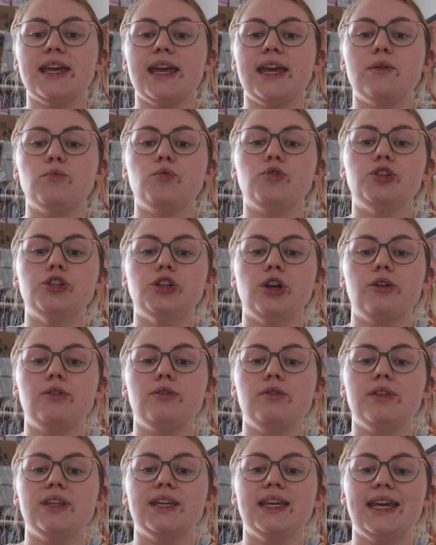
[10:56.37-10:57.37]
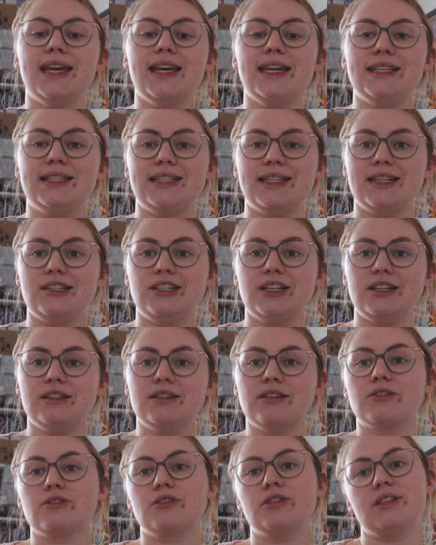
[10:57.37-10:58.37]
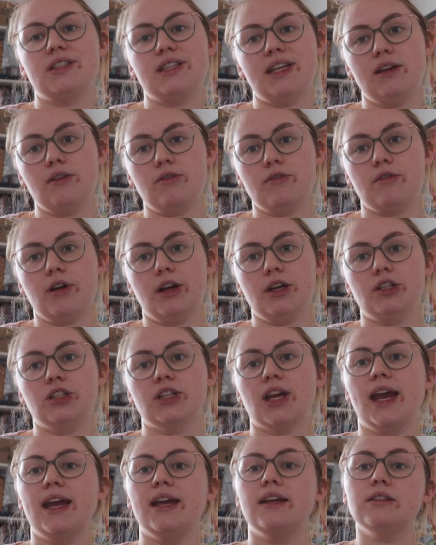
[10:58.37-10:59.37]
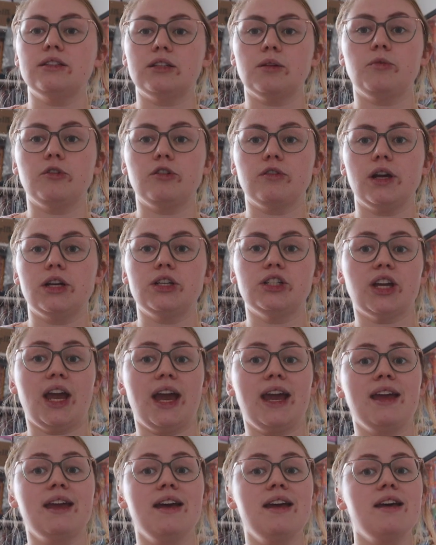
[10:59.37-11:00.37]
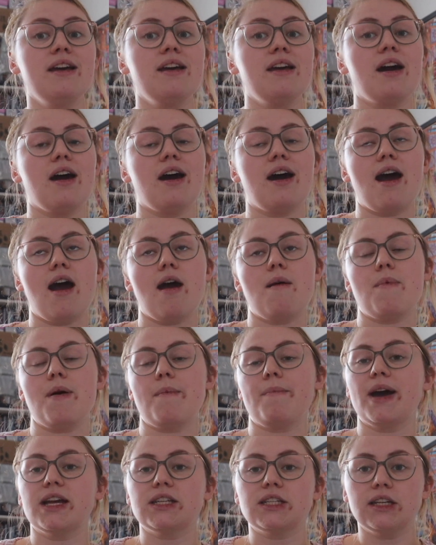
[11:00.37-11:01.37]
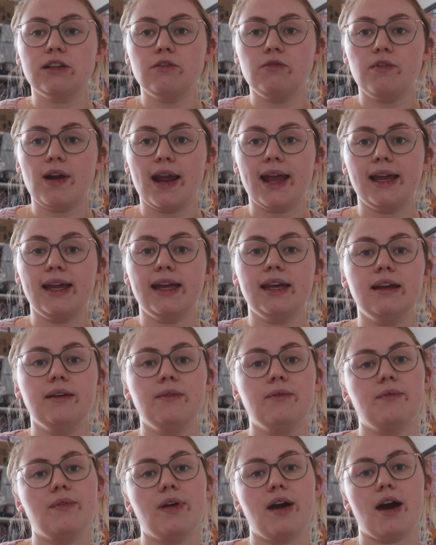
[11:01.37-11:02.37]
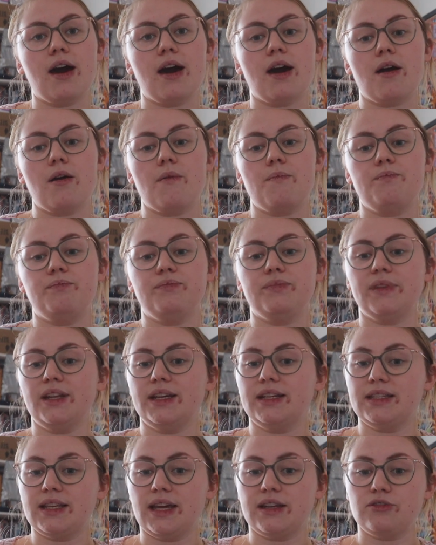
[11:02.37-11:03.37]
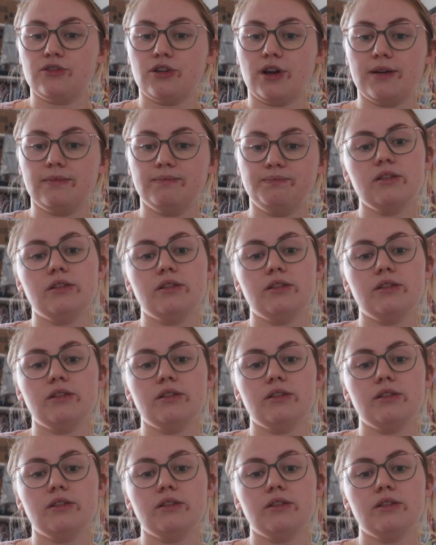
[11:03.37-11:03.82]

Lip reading: It will show you the key stitches such as single crochet, double crochet, a magic ring, etc.